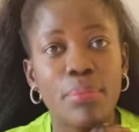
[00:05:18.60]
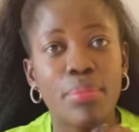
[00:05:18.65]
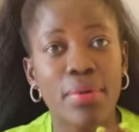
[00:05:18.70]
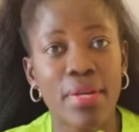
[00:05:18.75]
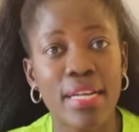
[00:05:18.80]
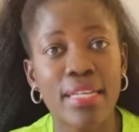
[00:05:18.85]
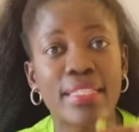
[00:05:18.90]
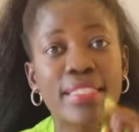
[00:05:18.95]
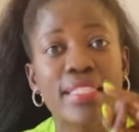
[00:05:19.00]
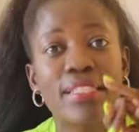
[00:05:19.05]

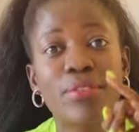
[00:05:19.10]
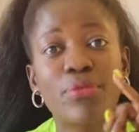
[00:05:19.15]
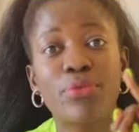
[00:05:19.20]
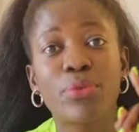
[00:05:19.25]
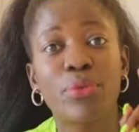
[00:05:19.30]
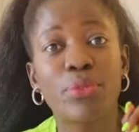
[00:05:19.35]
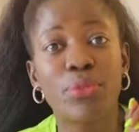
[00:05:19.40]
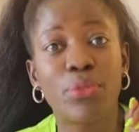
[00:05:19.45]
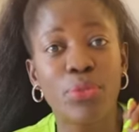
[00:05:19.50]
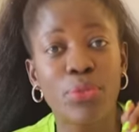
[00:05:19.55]

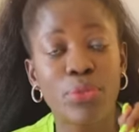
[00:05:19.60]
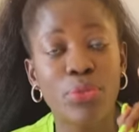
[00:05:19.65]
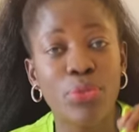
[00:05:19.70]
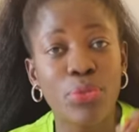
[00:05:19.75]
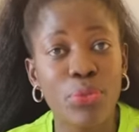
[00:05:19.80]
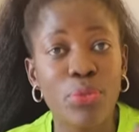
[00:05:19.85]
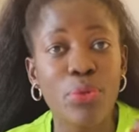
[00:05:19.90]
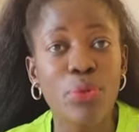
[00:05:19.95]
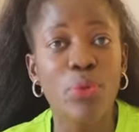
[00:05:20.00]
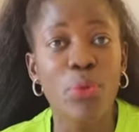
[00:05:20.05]
for
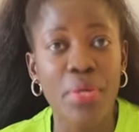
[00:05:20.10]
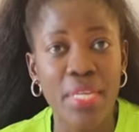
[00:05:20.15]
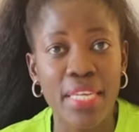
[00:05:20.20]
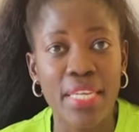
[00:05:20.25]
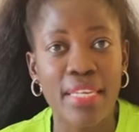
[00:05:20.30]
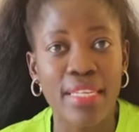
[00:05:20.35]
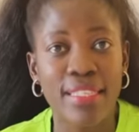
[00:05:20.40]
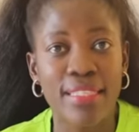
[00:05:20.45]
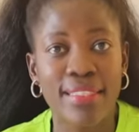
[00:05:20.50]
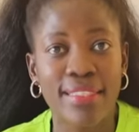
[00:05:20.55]
2
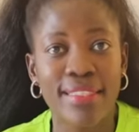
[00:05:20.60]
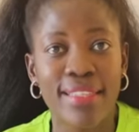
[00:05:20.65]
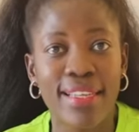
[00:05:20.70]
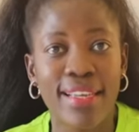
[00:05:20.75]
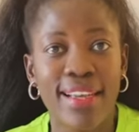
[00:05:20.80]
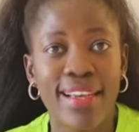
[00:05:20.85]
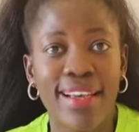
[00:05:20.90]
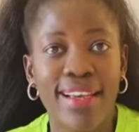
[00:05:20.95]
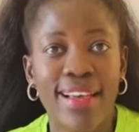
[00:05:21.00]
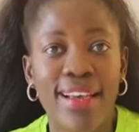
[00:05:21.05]
weeks,
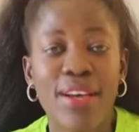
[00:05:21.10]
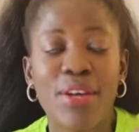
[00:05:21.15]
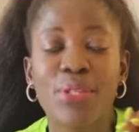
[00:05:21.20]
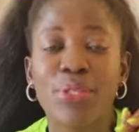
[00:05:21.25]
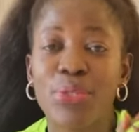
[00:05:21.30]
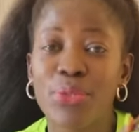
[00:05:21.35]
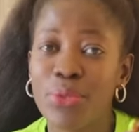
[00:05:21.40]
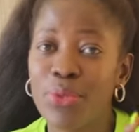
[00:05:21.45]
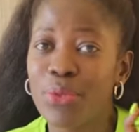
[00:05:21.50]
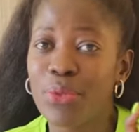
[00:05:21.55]

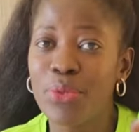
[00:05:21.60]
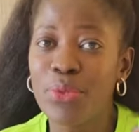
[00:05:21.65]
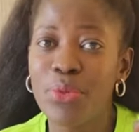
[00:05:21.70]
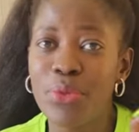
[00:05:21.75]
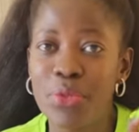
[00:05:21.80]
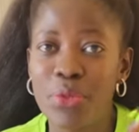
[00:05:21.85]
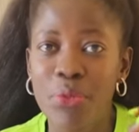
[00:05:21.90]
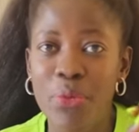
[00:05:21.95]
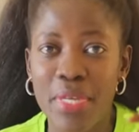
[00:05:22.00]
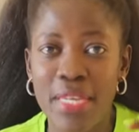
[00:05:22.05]
2
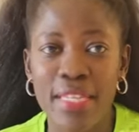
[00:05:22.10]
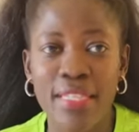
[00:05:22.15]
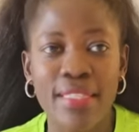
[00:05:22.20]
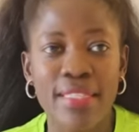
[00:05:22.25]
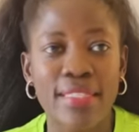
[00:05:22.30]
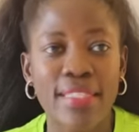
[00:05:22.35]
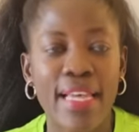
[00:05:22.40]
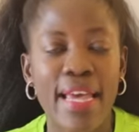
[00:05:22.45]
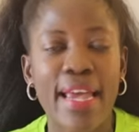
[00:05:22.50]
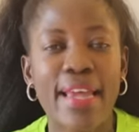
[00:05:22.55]
good
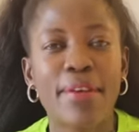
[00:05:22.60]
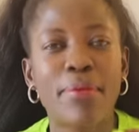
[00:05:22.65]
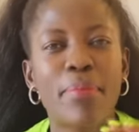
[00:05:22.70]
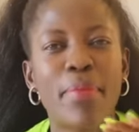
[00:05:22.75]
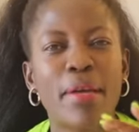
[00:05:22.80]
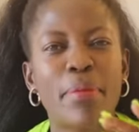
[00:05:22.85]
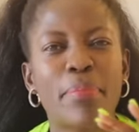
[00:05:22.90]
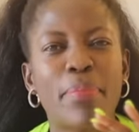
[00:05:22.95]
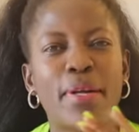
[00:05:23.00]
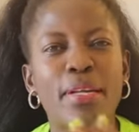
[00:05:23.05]
weeks, and
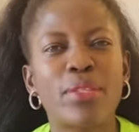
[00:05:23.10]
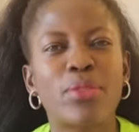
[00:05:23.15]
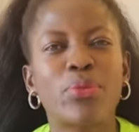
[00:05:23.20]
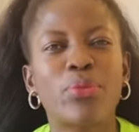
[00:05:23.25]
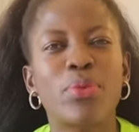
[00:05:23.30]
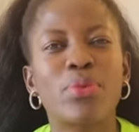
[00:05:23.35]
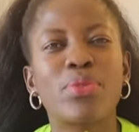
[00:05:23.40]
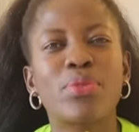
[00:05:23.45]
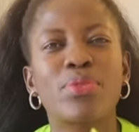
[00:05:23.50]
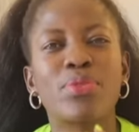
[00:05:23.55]
my
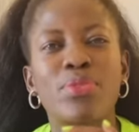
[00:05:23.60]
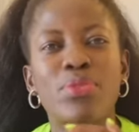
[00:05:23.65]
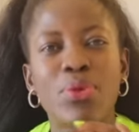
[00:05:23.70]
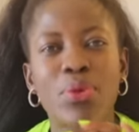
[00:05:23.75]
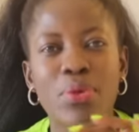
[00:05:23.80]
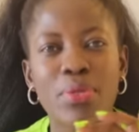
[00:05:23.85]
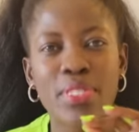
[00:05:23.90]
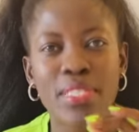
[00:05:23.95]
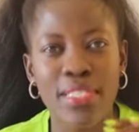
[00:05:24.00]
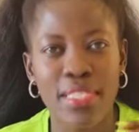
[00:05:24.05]
part was
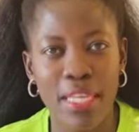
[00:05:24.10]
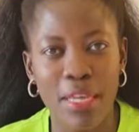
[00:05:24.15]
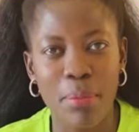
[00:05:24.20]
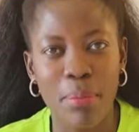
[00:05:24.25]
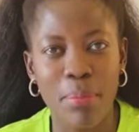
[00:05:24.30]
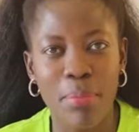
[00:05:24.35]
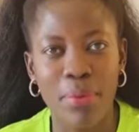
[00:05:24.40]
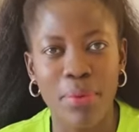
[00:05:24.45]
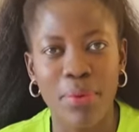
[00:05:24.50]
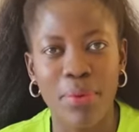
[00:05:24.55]
so
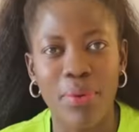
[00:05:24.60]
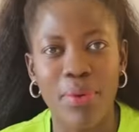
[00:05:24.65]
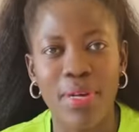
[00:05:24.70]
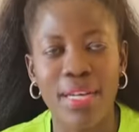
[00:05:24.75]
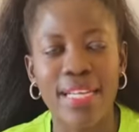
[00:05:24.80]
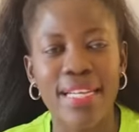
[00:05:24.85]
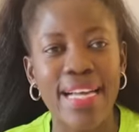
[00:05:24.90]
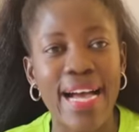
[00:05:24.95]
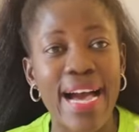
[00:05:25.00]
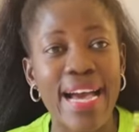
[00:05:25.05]
simple,
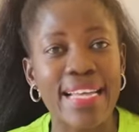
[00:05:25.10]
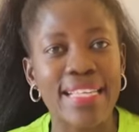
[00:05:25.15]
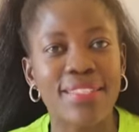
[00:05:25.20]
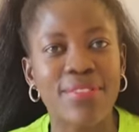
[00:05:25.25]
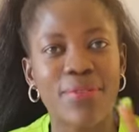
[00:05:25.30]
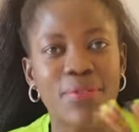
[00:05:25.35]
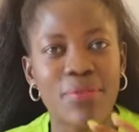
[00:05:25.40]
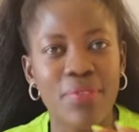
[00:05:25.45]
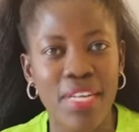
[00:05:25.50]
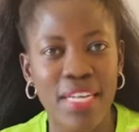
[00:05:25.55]

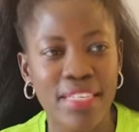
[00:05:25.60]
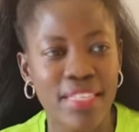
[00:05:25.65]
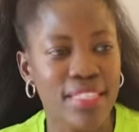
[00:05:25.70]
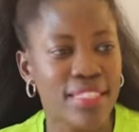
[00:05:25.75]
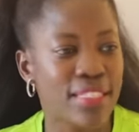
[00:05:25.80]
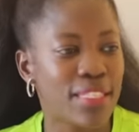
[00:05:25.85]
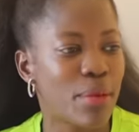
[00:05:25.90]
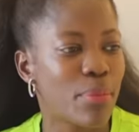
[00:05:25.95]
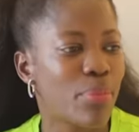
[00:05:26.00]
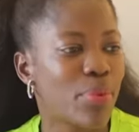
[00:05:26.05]
guys, very
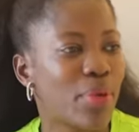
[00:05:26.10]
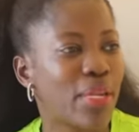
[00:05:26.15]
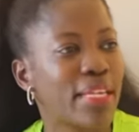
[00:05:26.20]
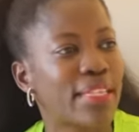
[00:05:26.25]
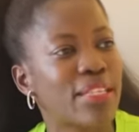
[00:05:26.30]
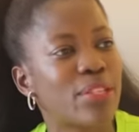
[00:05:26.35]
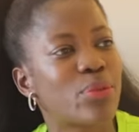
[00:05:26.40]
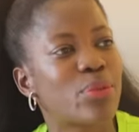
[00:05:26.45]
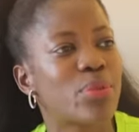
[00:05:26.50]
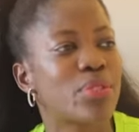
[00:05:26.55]
simple.
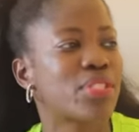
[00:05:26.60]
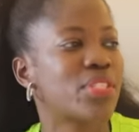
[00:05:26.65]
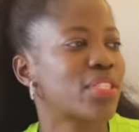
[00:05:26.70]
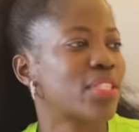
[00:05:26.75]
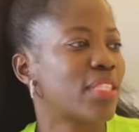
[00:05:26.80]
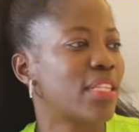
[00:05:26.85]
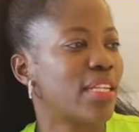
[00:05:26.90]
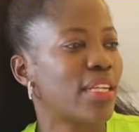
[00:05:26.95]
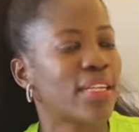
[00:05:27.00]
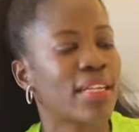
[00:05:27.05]
Like, it was
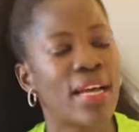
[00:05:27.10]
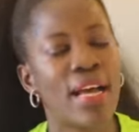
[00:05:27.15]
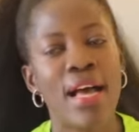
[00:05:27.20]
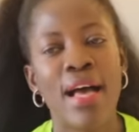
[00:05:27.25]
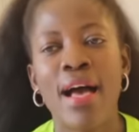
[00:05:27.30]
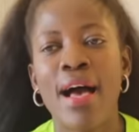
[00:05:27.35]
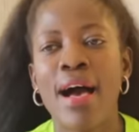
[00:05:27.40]
just like,